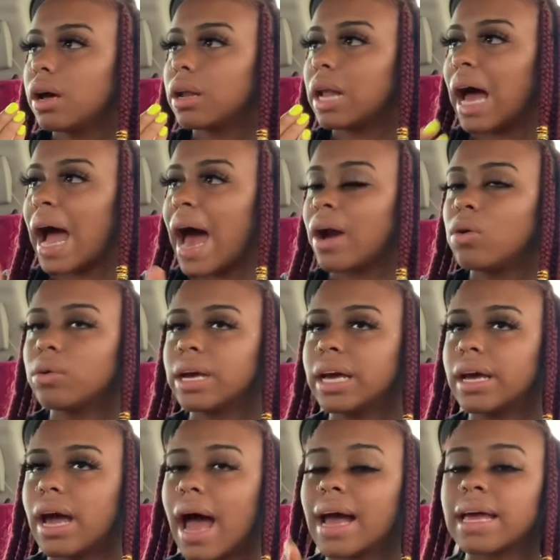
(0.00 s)
like I don't
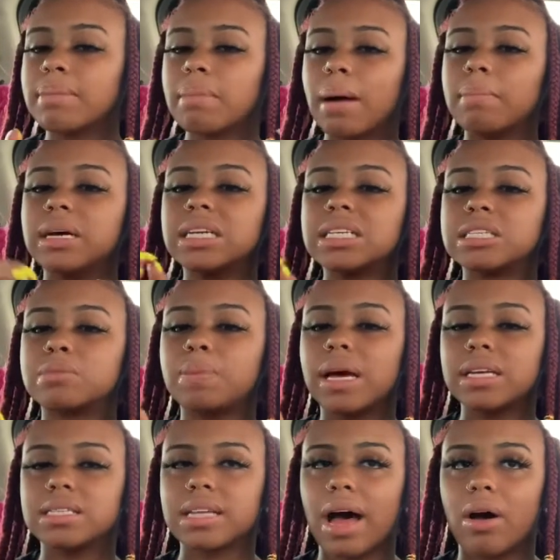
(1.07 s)
get, I get my money
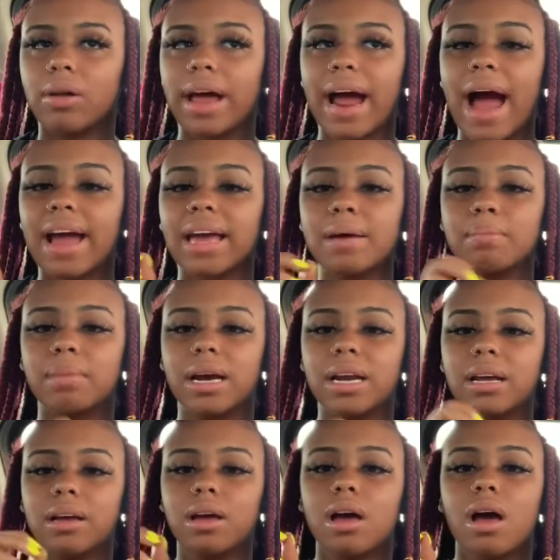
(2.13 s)
spaced out. Like I get
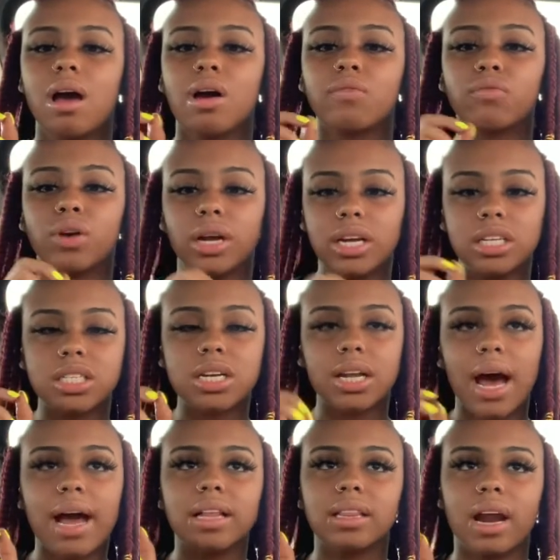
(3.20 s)
money for each
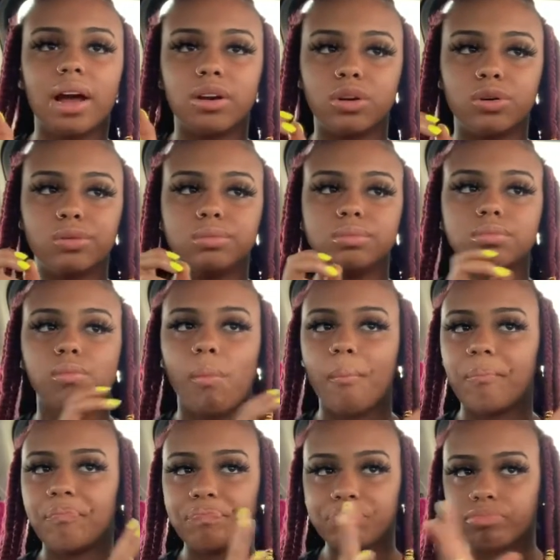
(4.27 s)
client that I do.
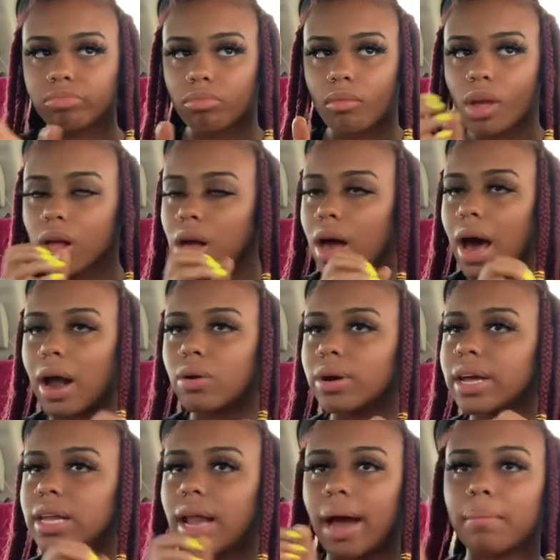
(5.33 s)
I don't
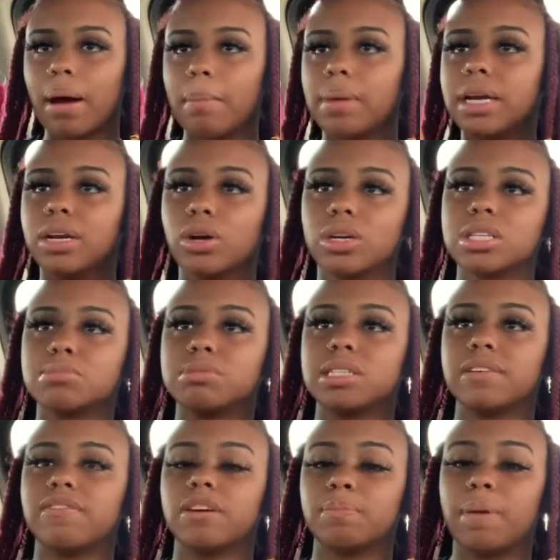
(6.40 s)
get like my money on a
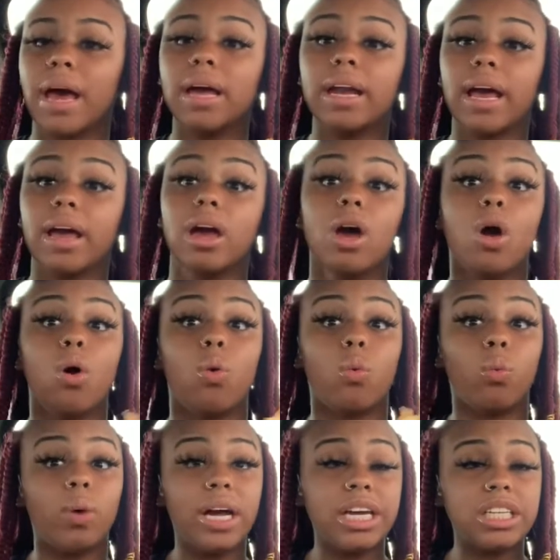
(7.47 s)
specific pay date,
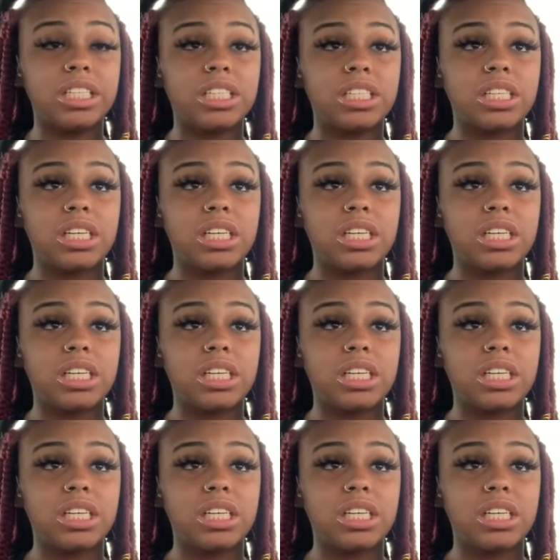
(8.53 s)
which